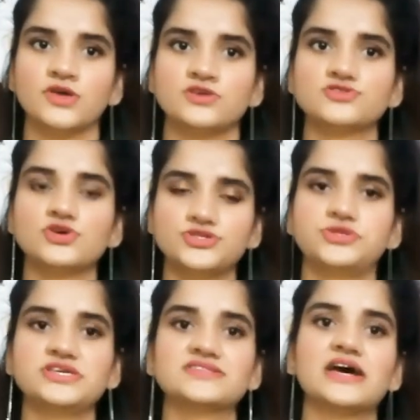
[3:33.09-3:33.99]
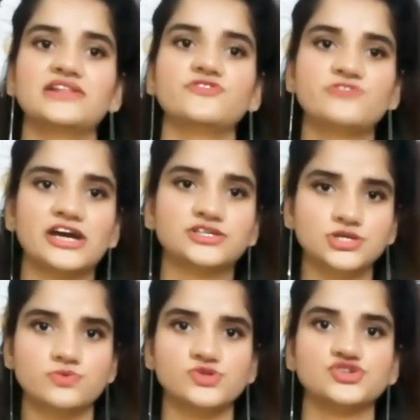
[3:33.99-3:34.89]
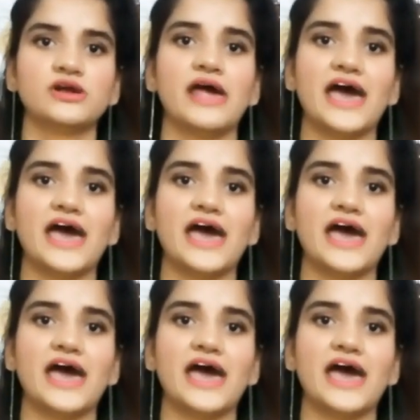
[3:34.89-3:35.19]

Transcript: So these are the factors which are